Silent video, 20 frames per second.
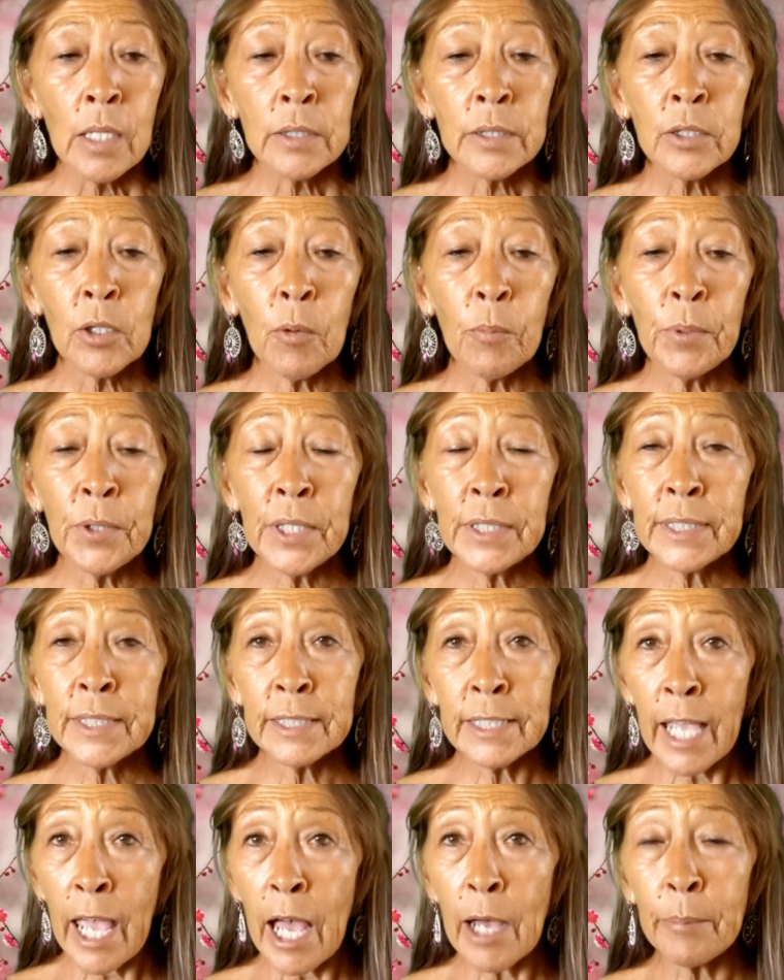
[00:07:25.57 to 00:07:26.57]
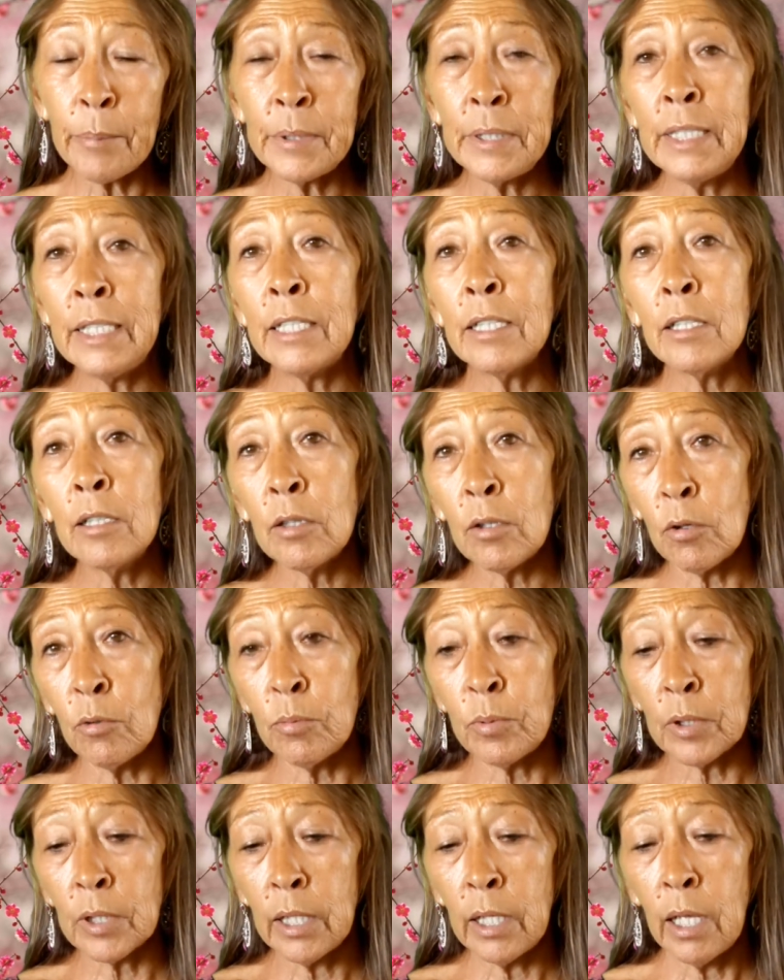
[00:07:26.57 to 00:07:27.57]
So, but this is happening
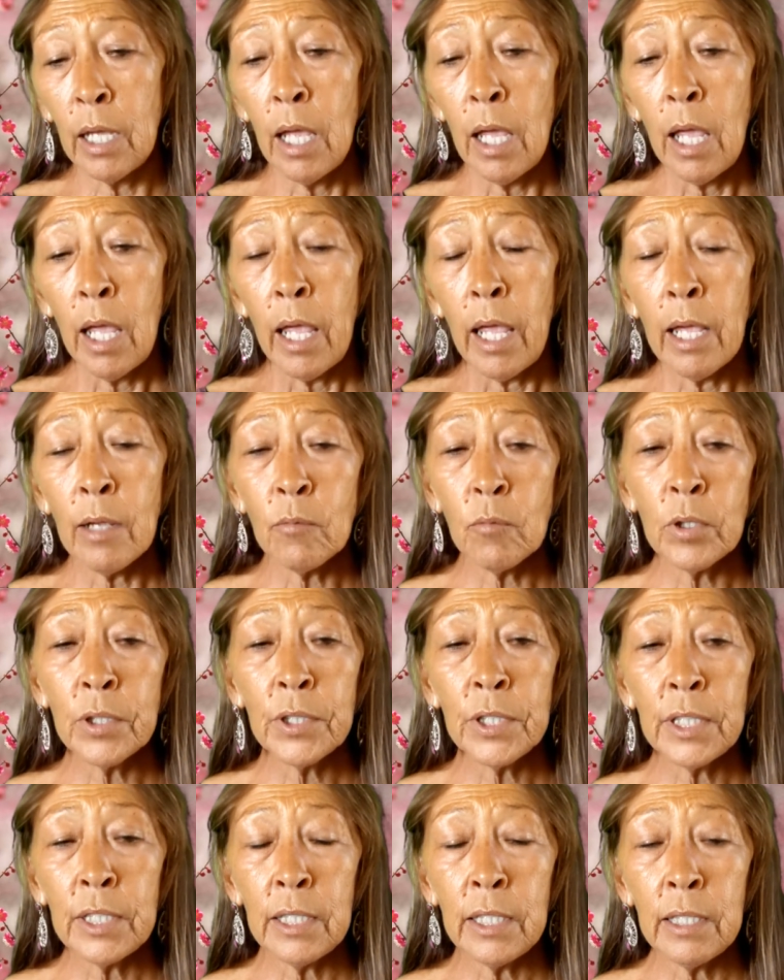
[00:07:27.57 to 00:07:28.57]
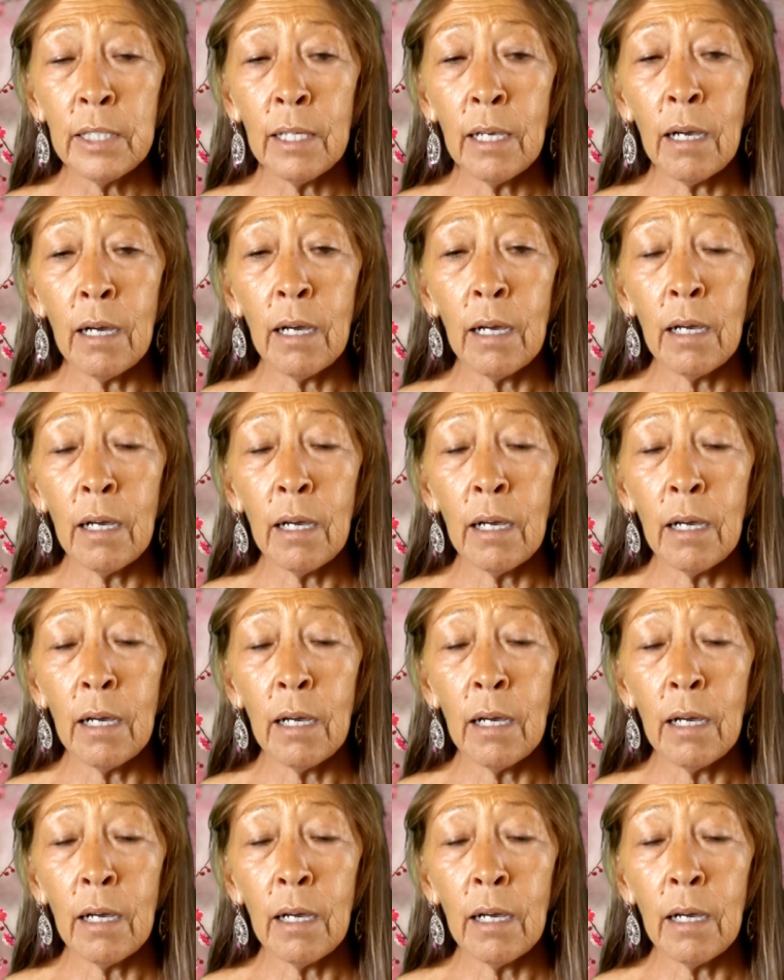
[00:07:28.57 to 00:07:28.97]
globally. And what the